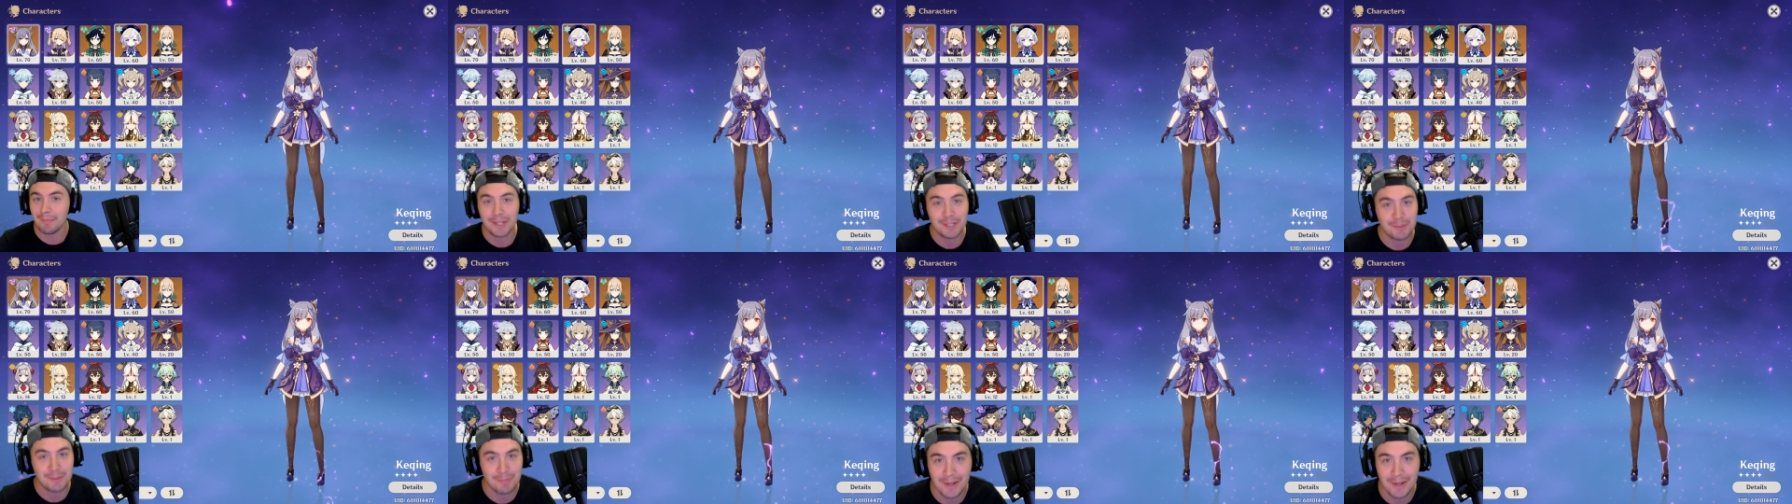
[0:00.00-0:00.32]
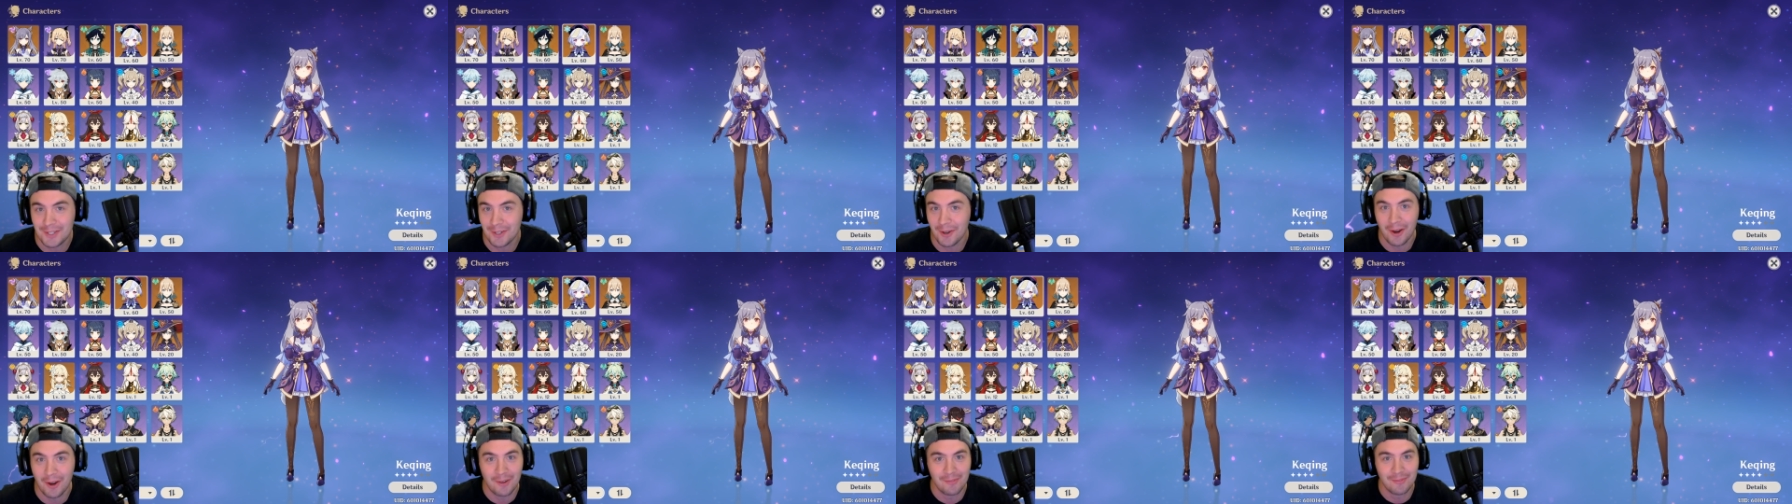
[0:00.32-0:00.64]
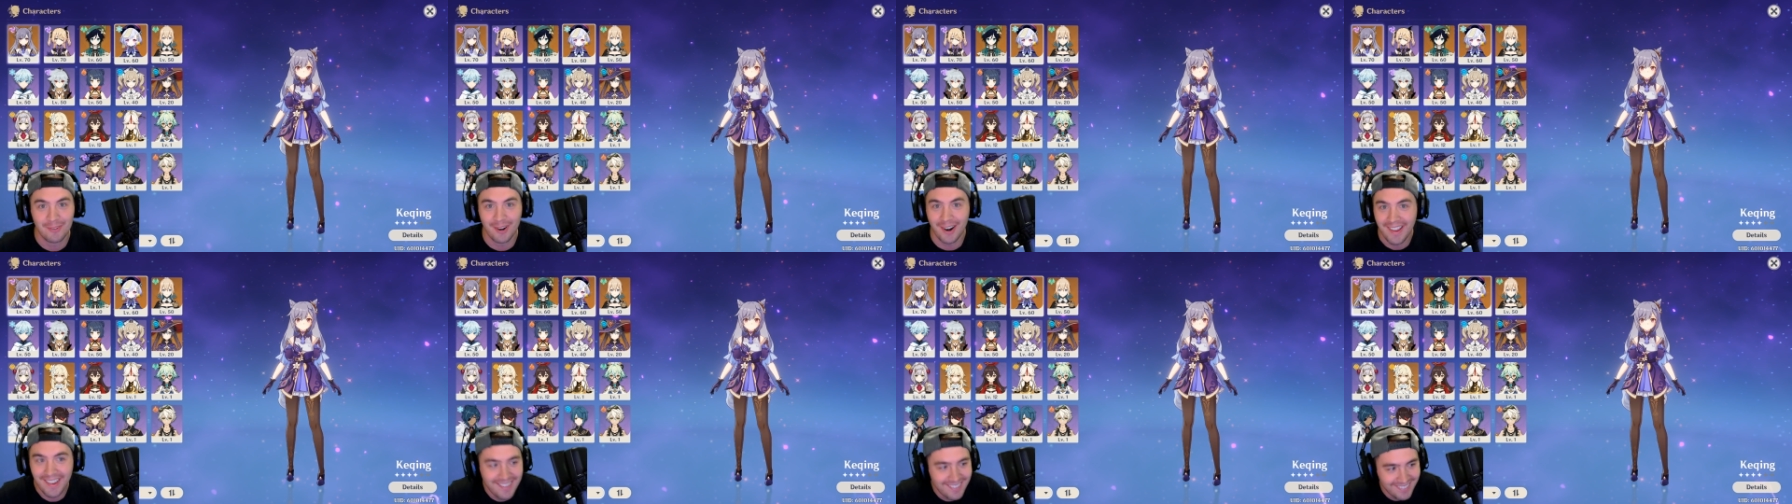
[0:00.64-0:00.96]
It's my job,
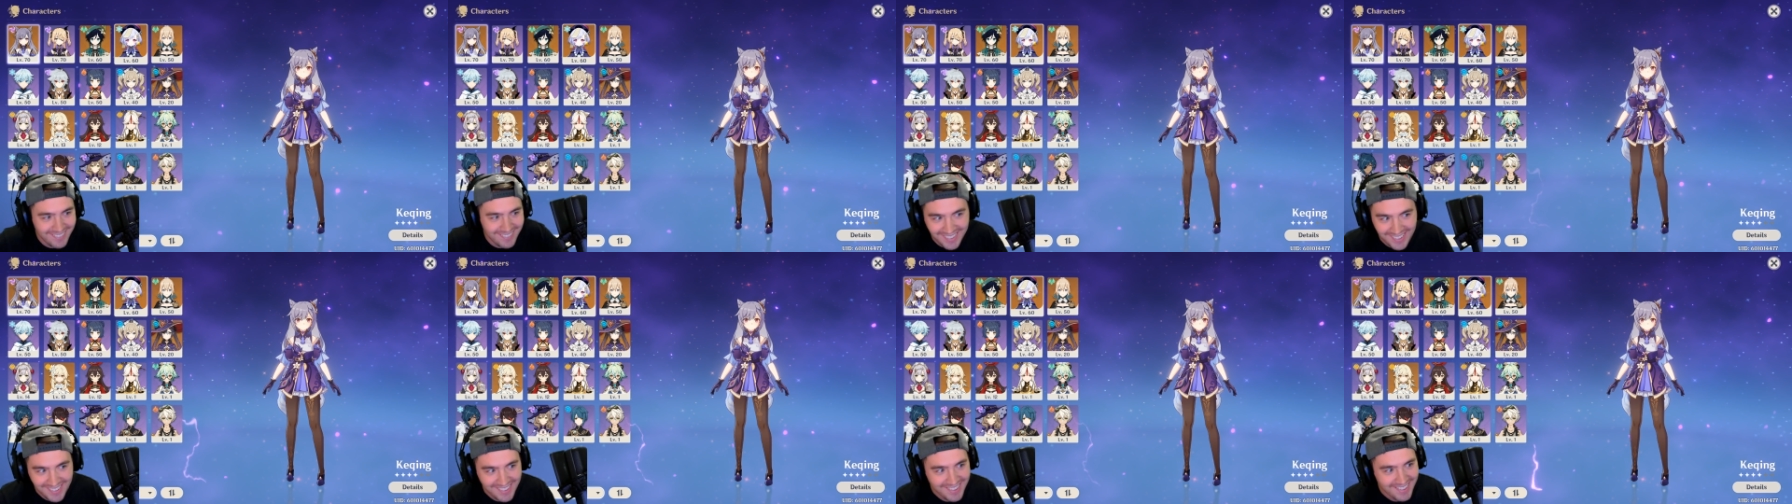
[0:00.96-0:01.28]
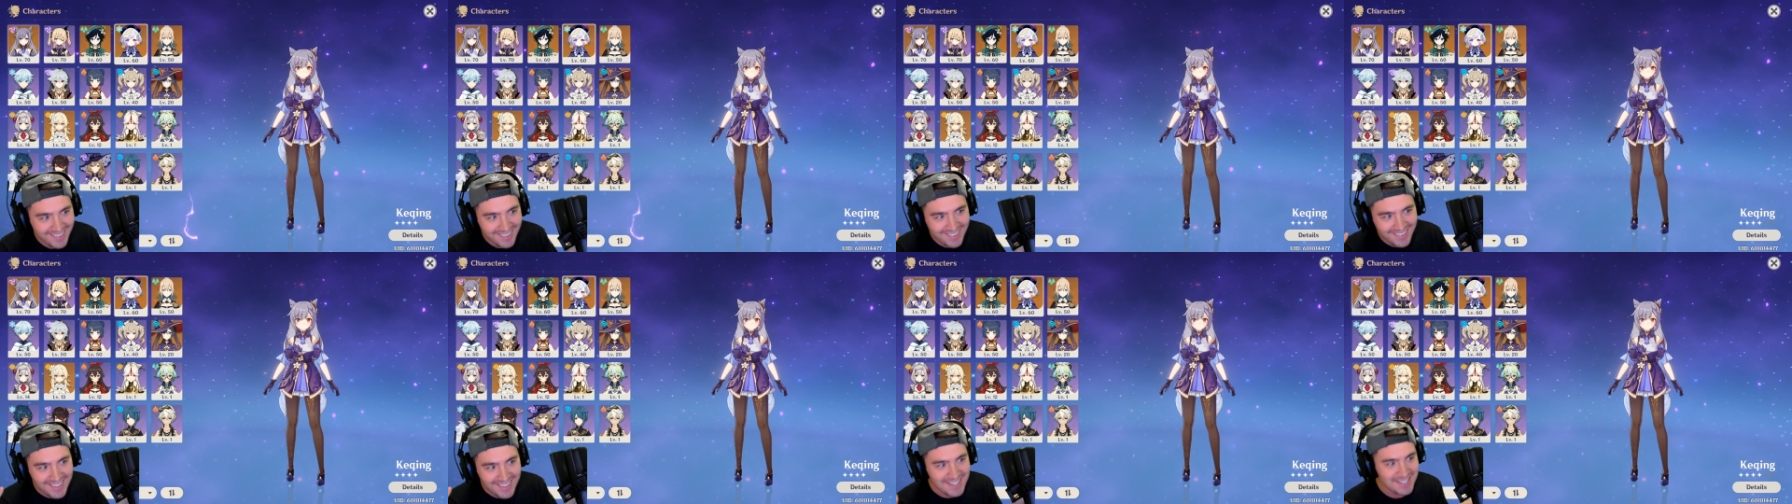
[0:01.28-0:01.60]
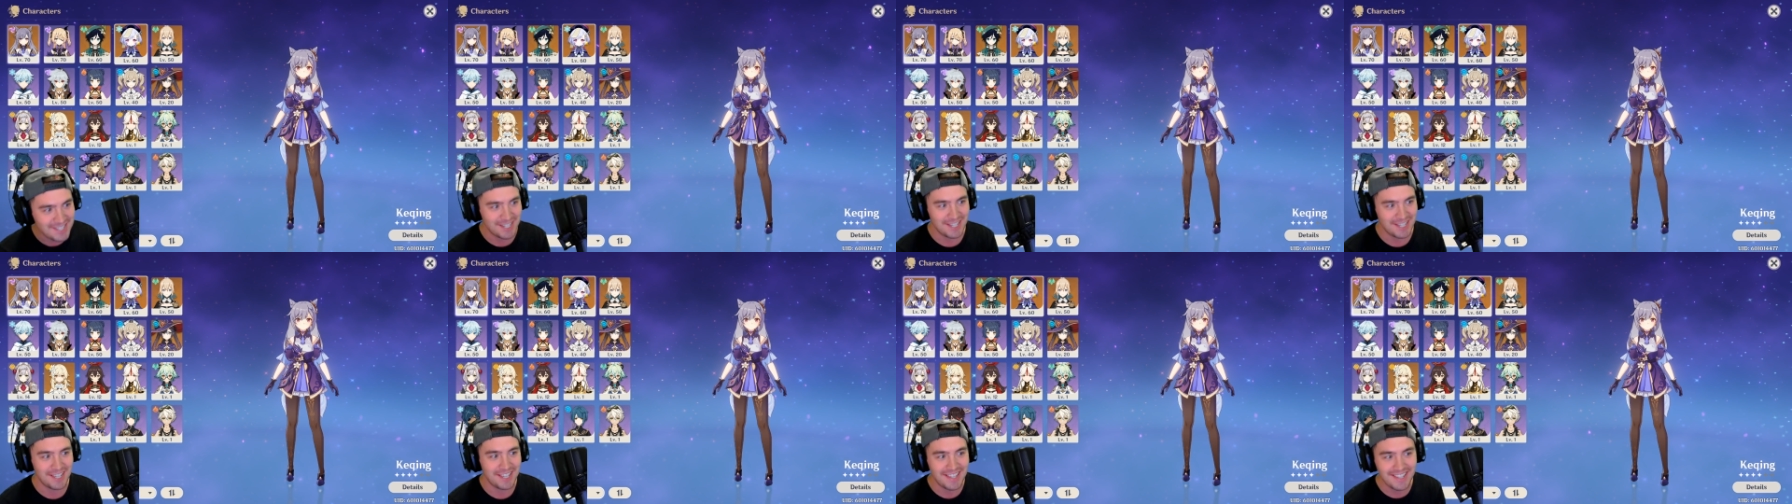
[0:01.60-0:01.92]
right? Like,
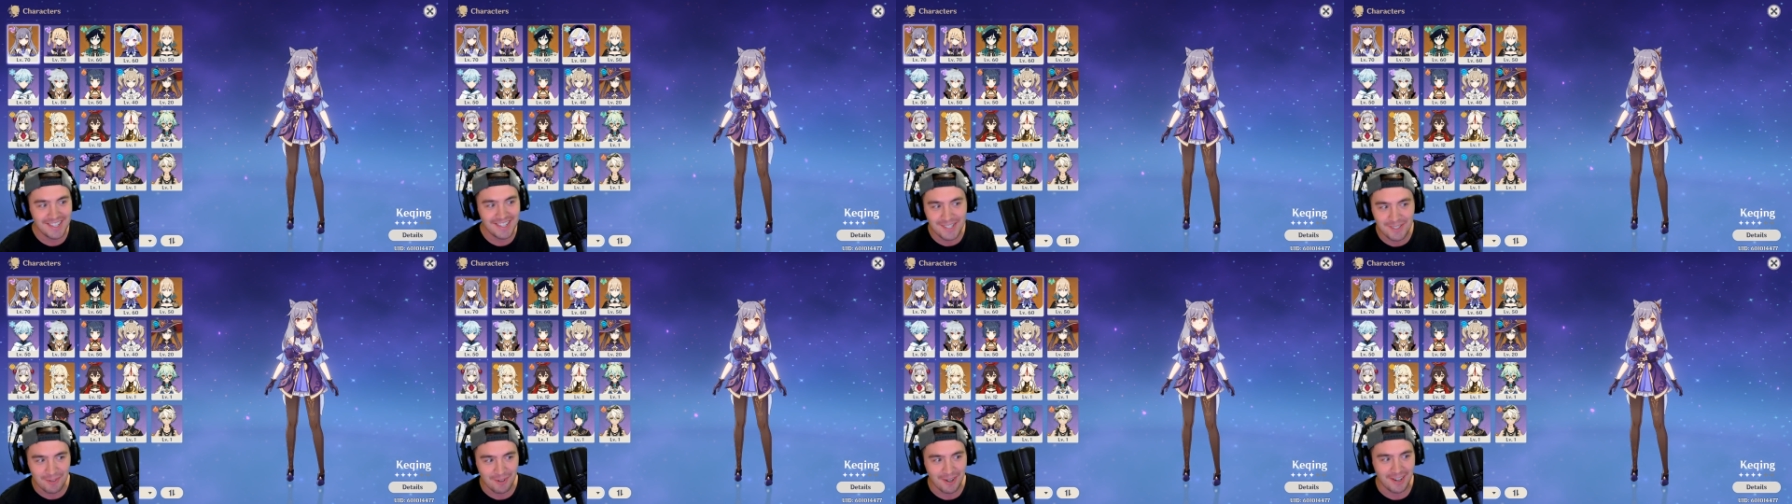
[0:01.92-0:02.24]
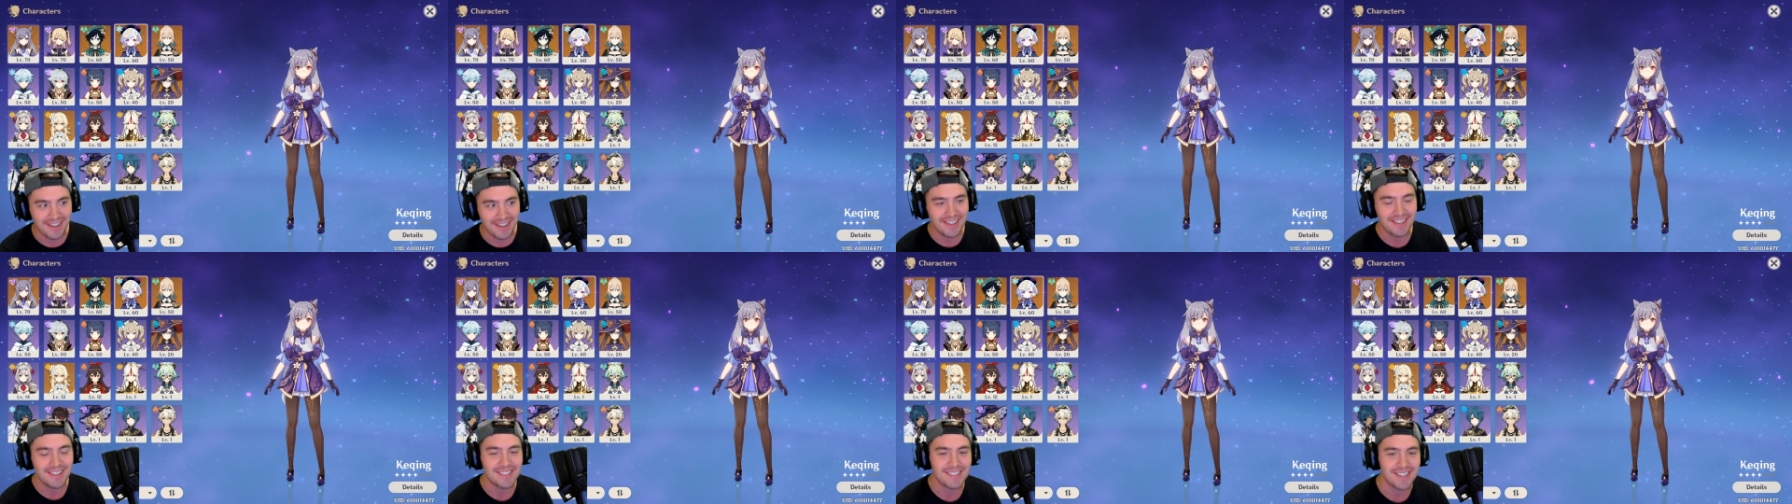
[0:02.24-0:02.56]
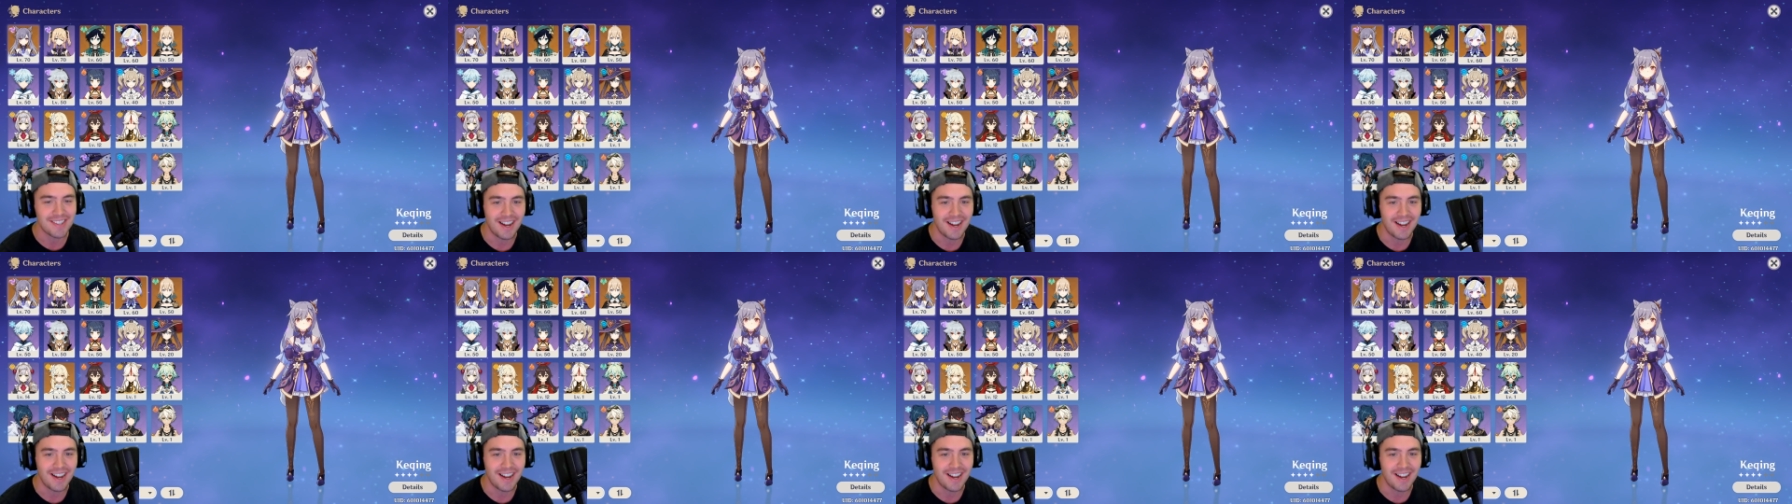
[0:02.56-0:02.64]
it is what it is.